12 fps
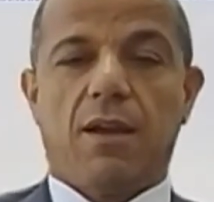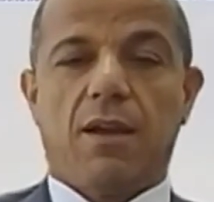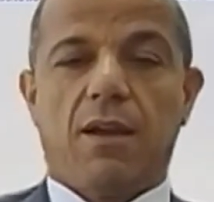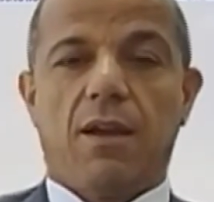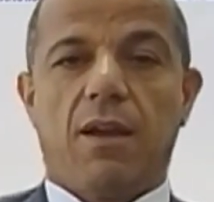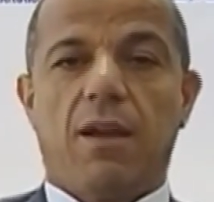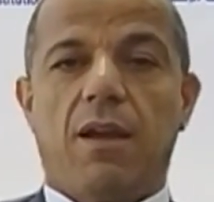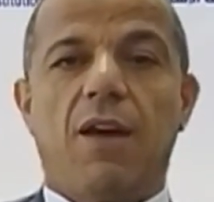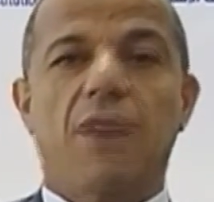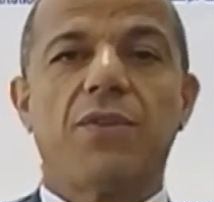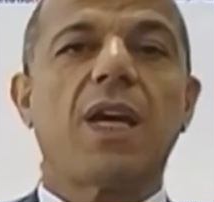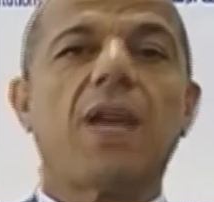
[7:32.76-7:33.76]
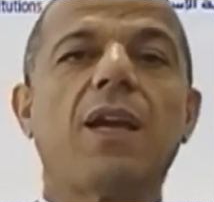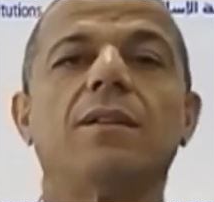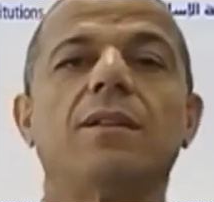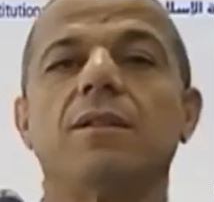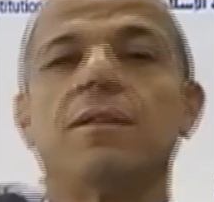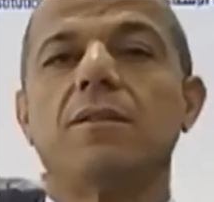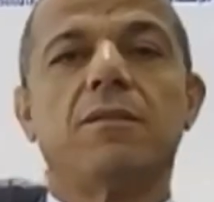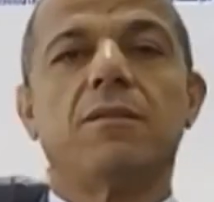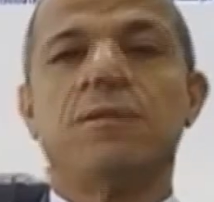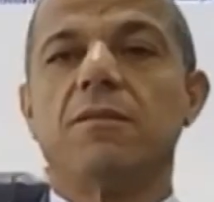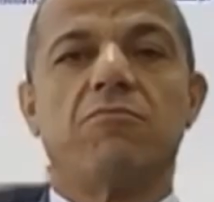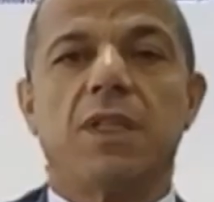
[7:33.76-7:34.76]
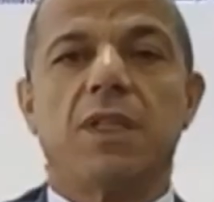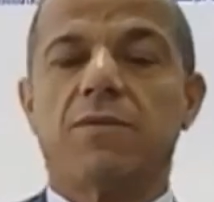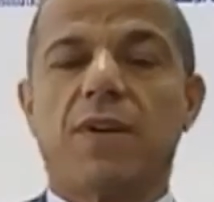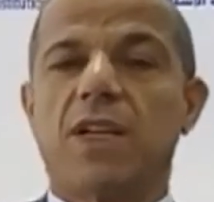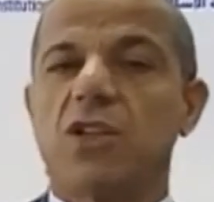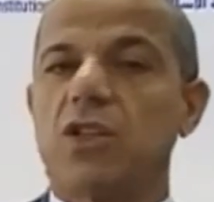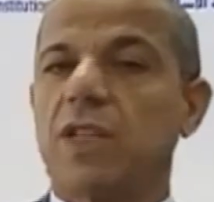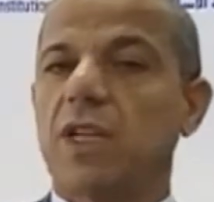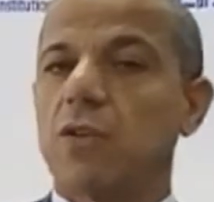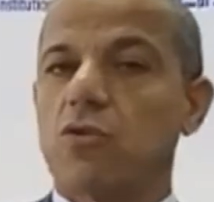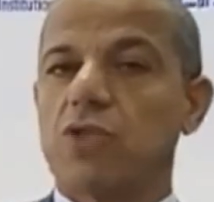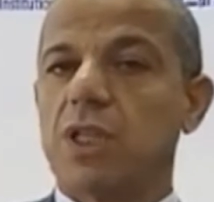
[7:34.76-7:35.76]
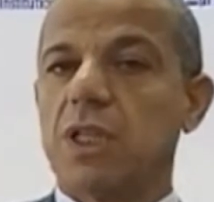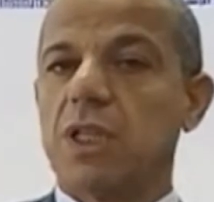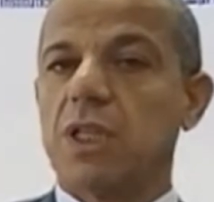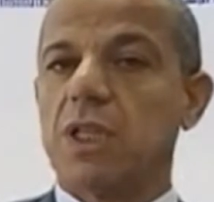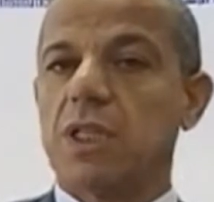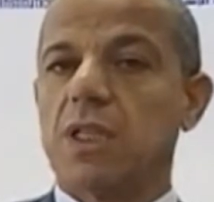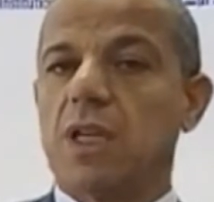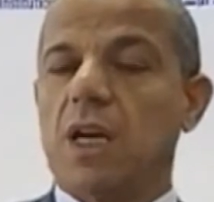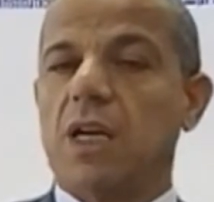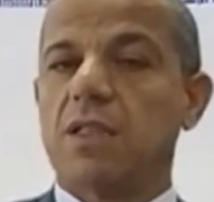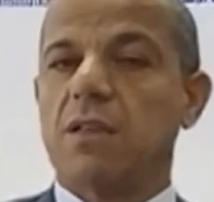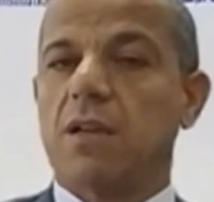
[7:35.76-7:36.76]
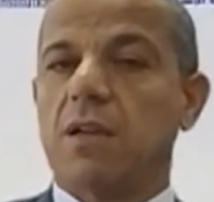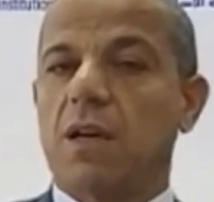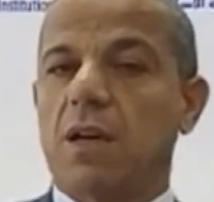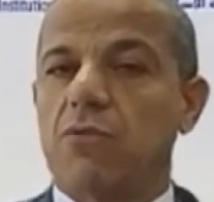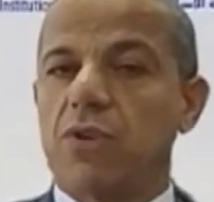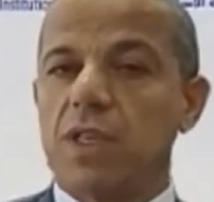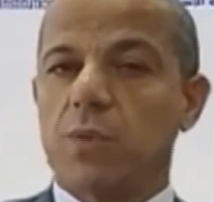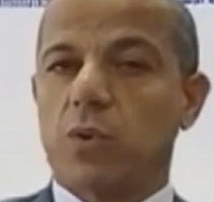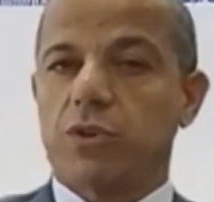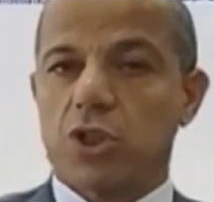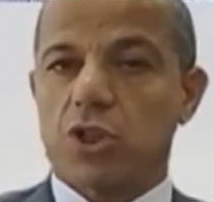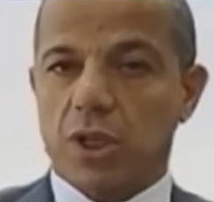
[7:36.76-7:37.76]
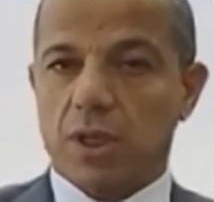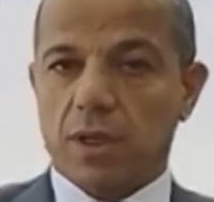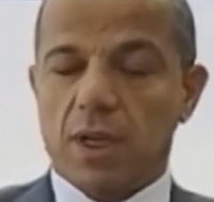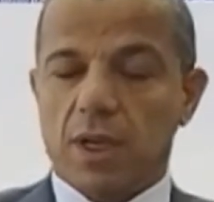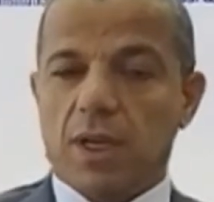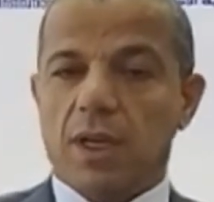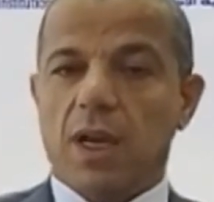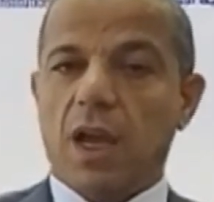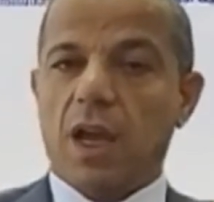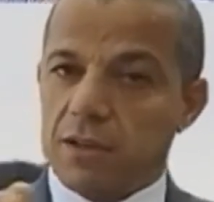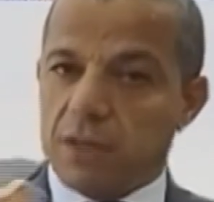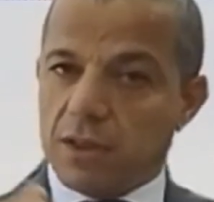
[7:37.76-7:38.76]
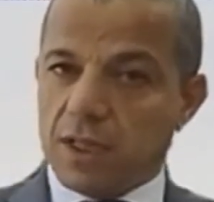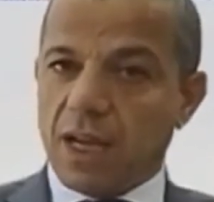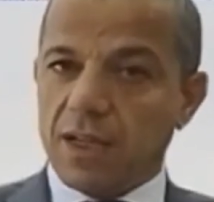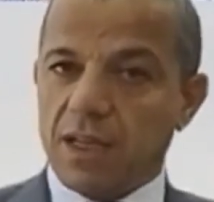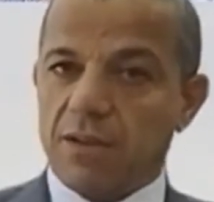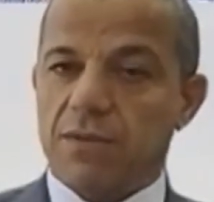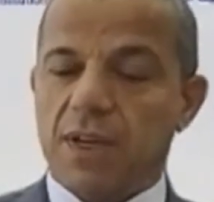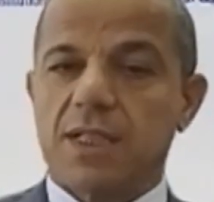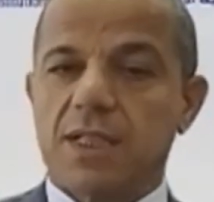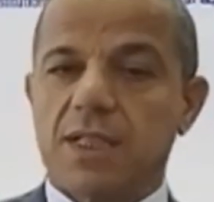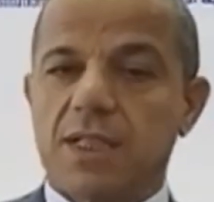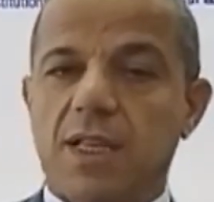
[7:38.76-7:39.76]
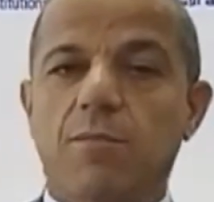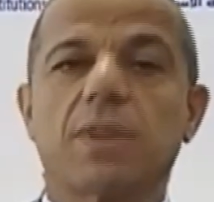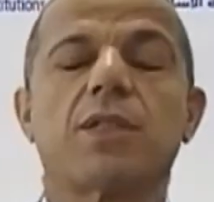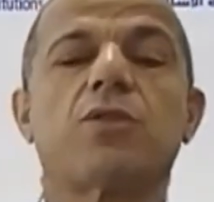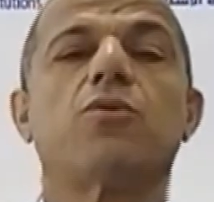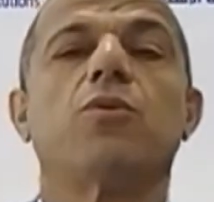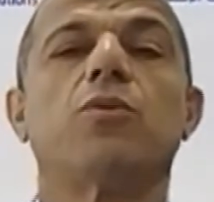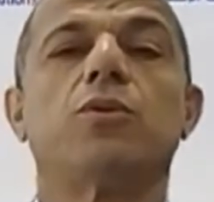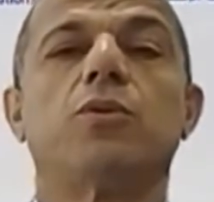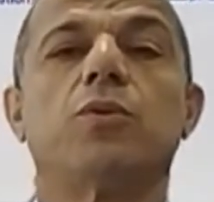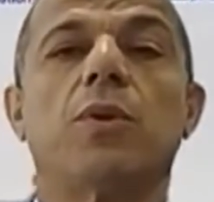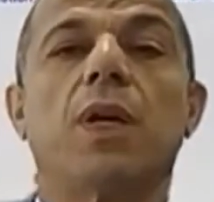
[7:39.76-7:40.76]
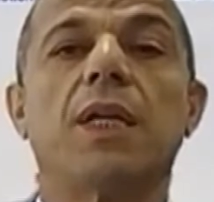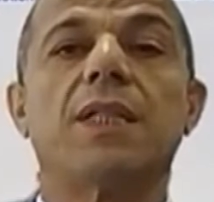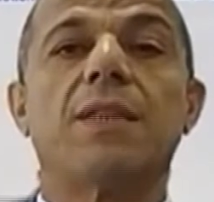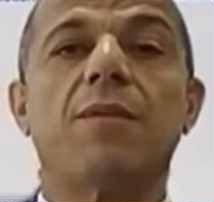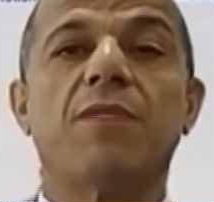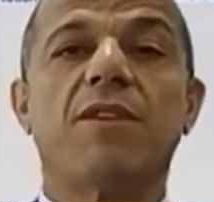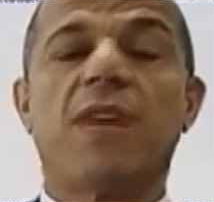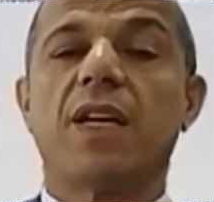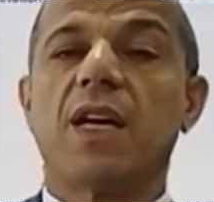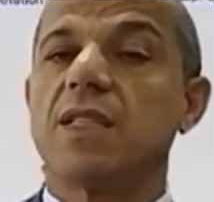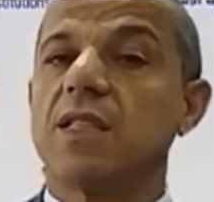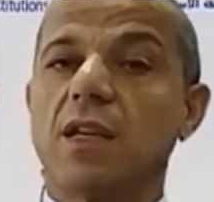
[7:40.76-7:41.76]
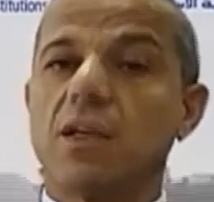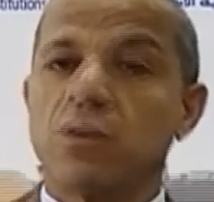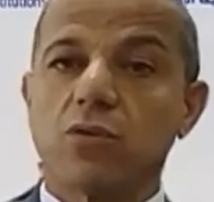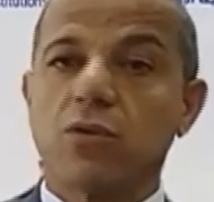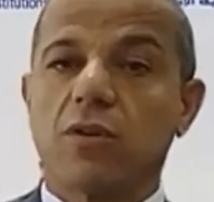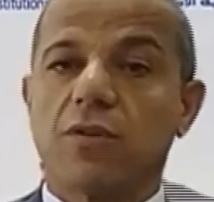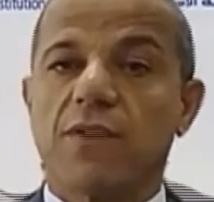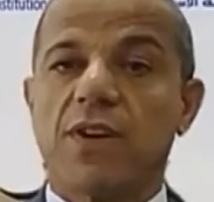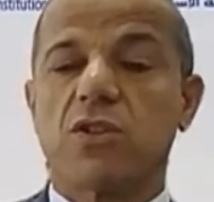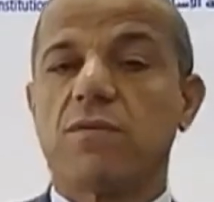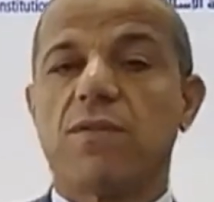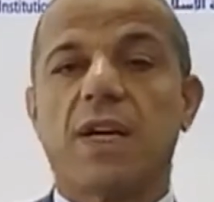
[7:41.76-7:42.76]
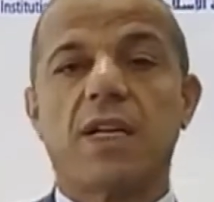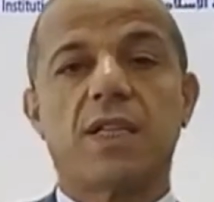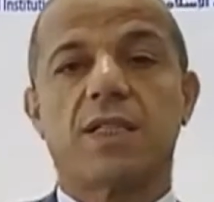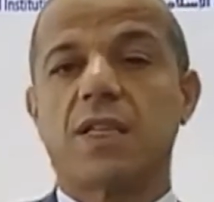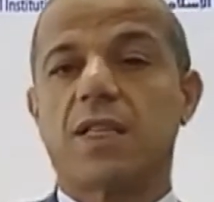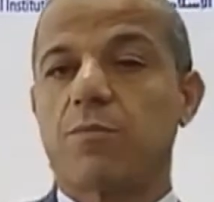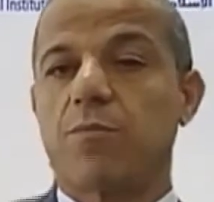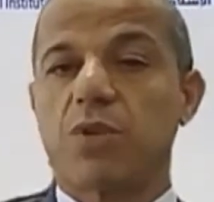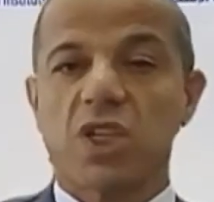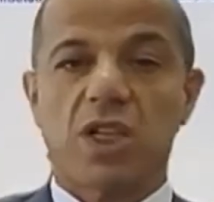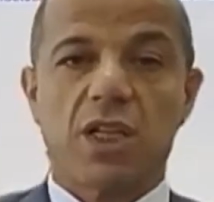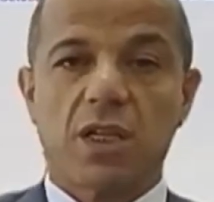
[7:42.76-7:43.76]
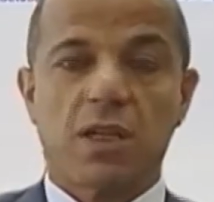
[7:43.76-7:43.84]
Africa in financial technologies has a great potential and can give examples to Islamic finance and to the conventional finance, especially